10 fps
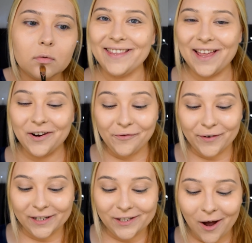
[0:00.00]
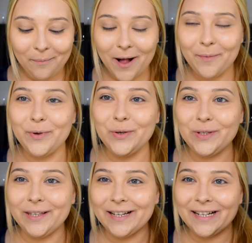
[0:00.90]
Then over the top, I'll be
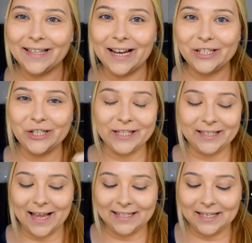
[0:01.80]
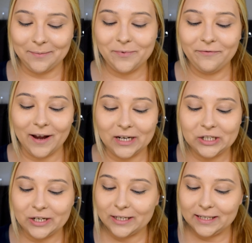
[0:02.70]
using Collection's Lasting
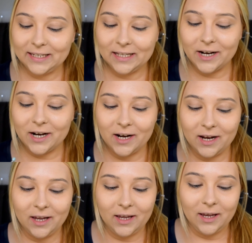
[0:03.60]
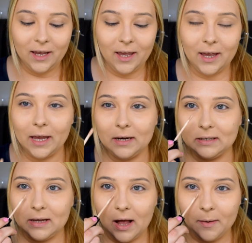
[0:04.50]
Perfection Concealer,
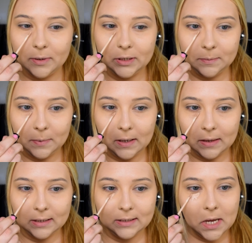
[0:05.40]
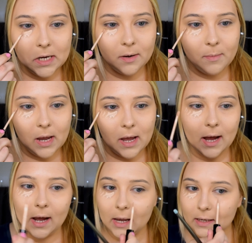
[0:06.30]
and I'll be just putting this under my
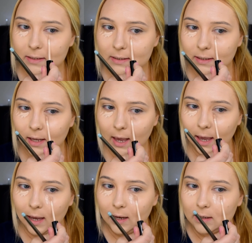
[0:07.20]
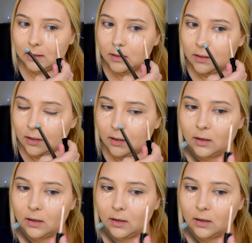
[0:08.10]
eyes and